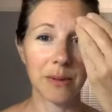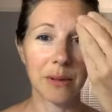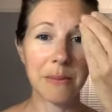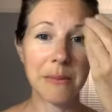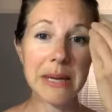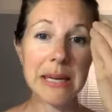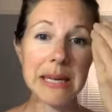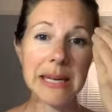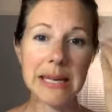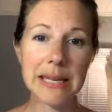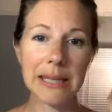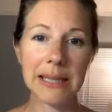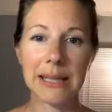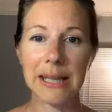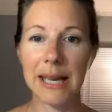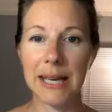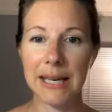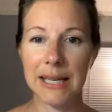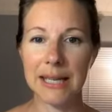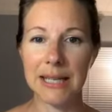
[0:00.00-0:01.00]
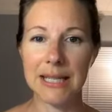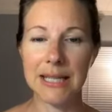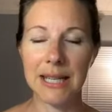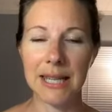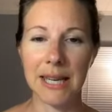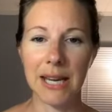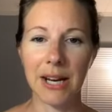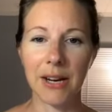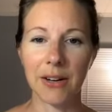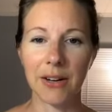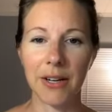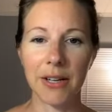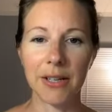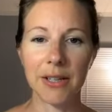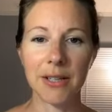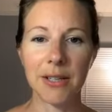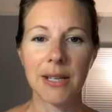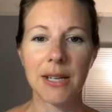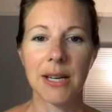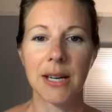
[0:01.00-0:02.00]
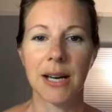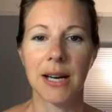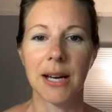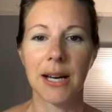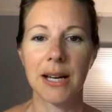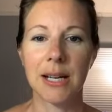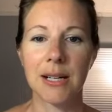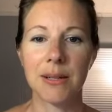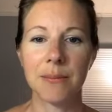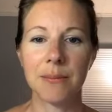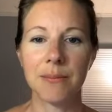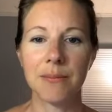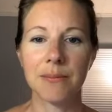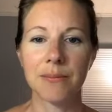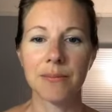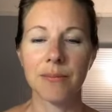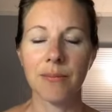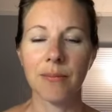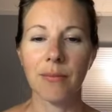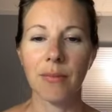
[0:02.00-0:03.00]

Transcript: immediately getting to the area in